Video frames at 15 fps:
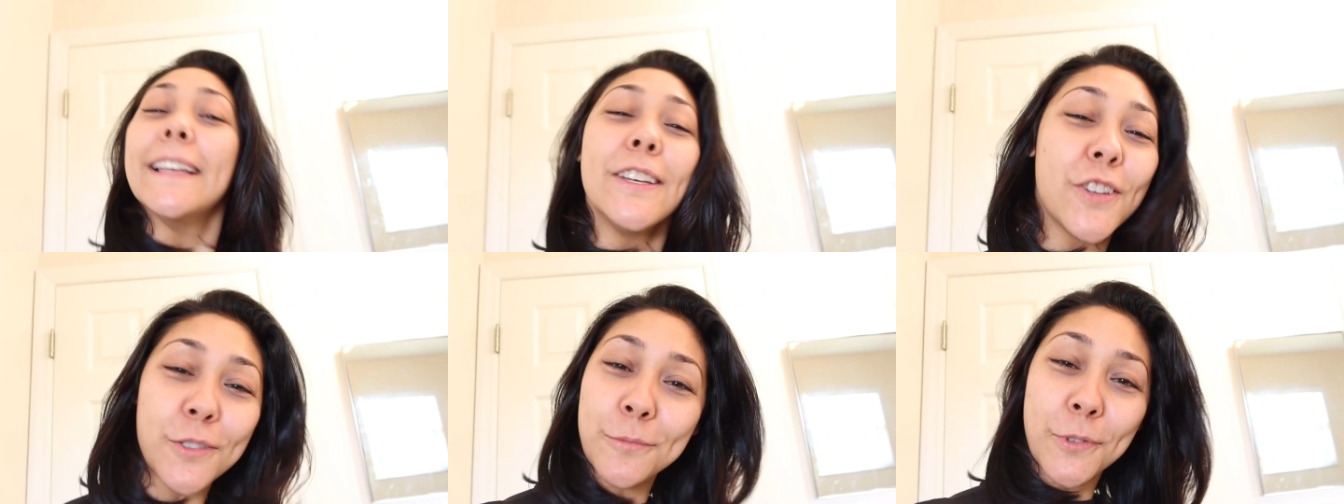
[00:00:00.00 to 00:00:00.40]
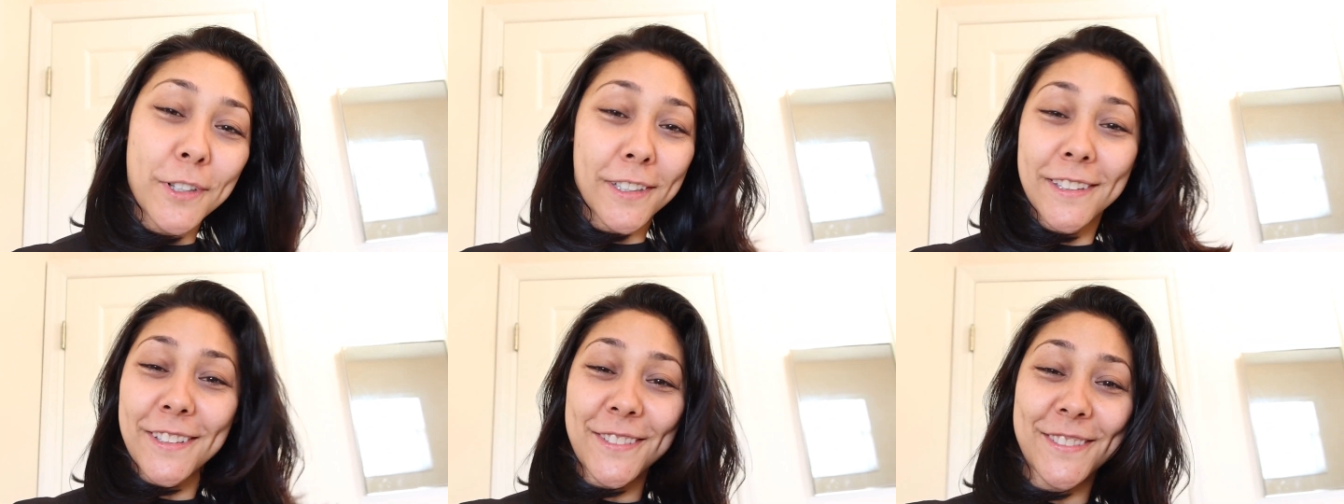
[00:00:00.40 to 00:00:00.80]
No more
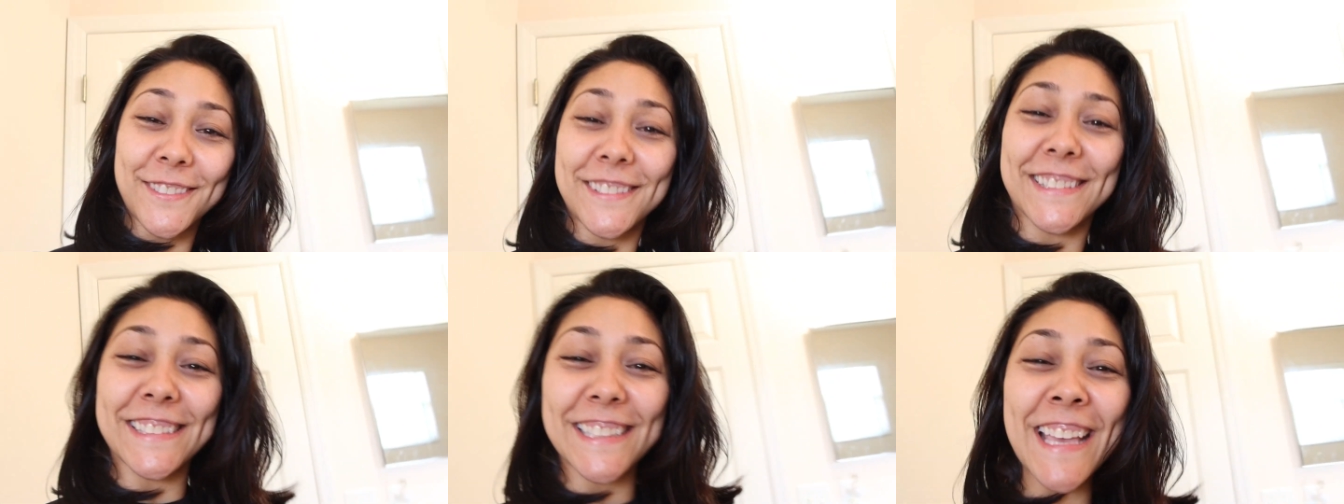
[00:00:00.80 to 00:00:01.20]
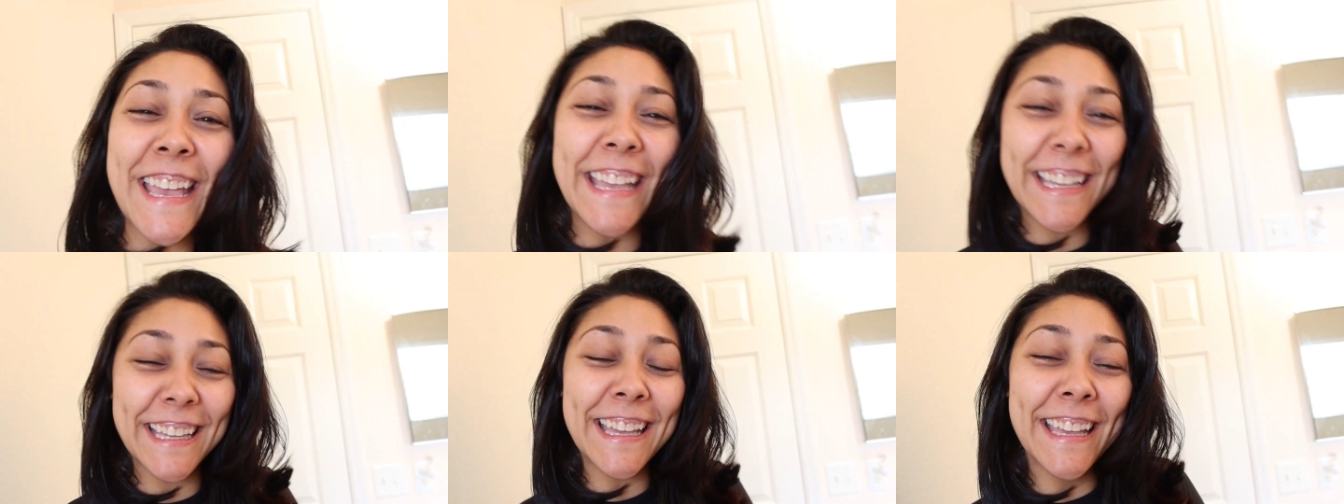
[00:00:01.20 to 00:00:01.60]
clothes.
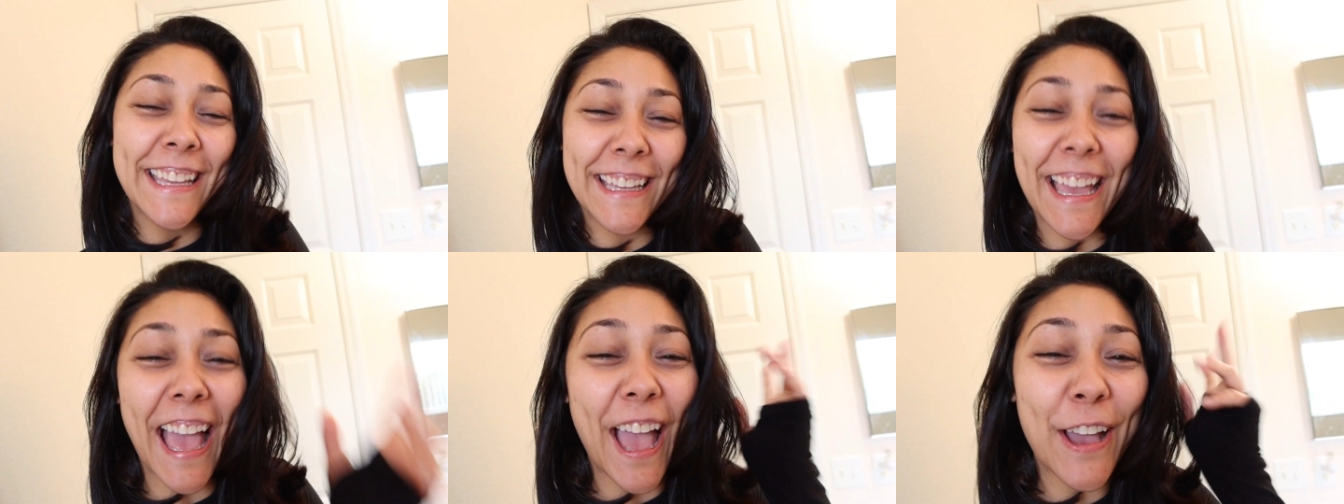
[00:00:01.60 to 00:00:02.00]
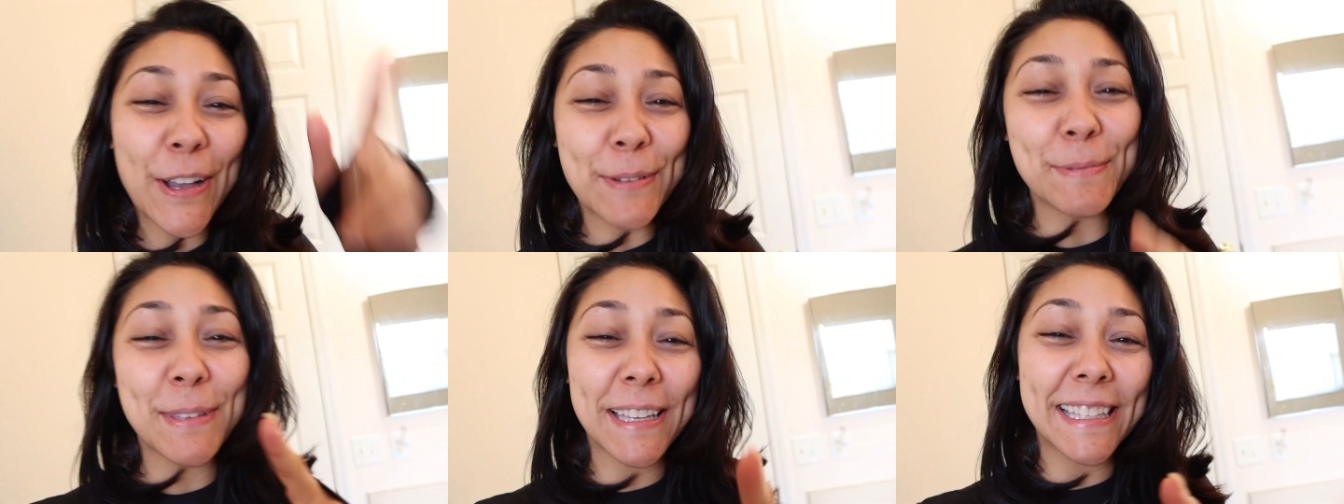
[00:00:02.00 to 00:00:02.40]
I
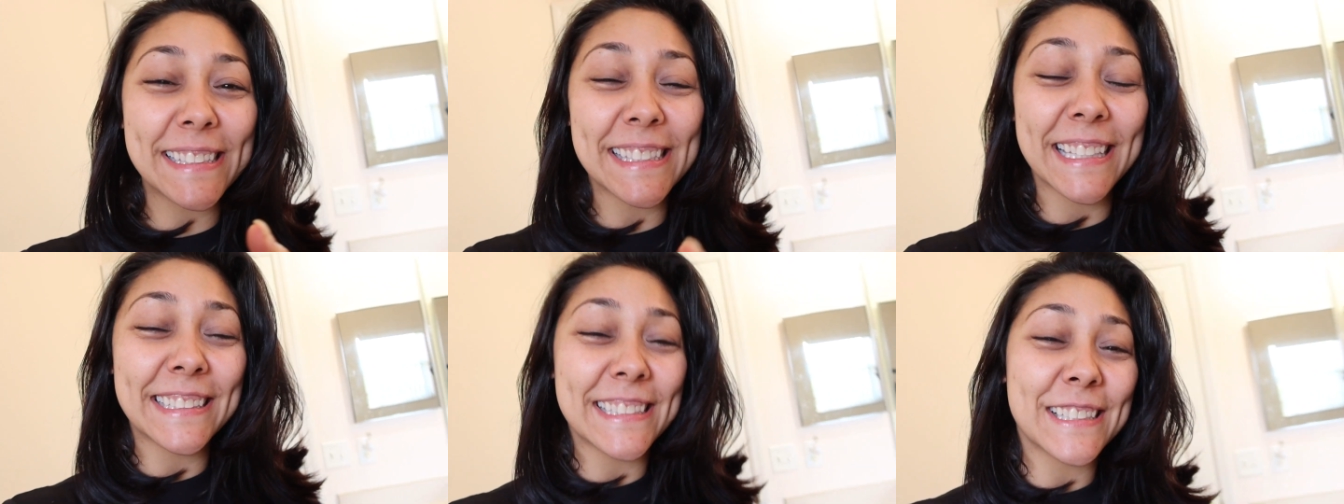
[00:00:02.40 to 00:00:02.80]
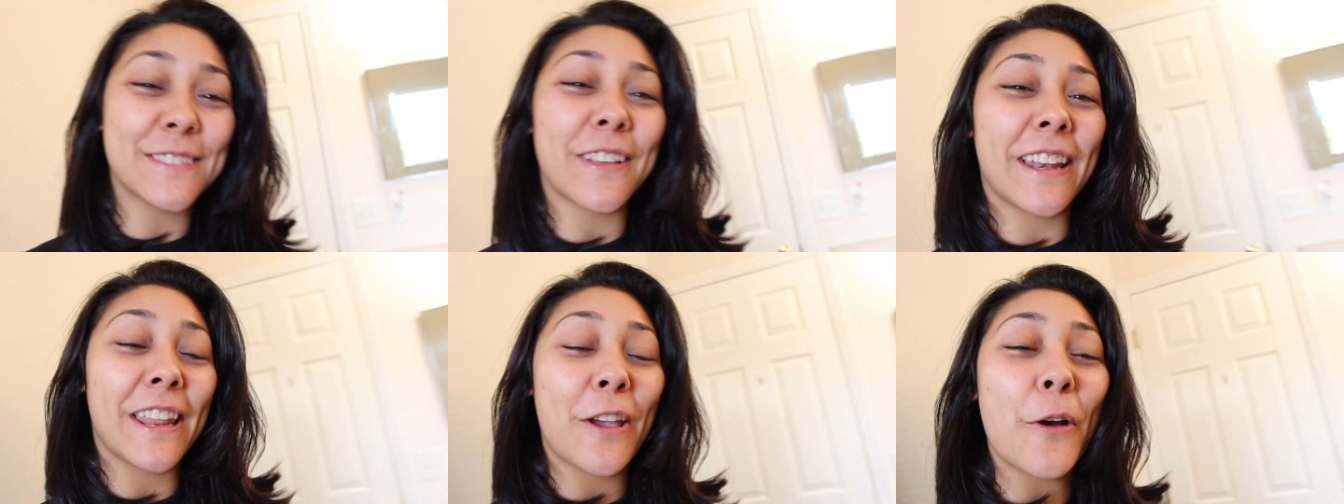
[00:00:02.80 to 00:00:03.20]
hope you guys like this
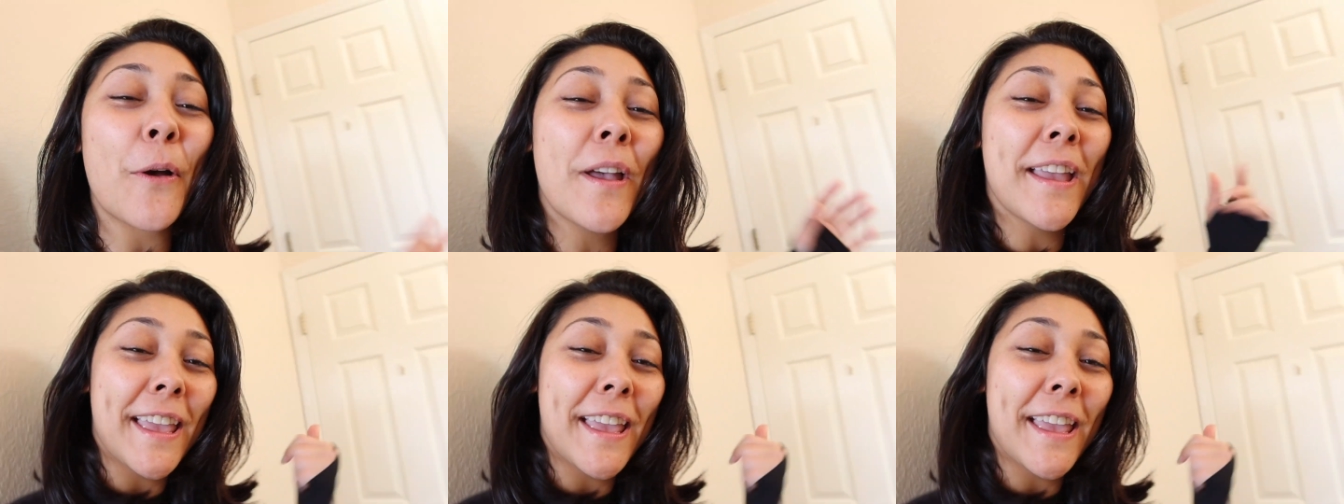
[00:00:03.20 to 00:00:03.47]
video.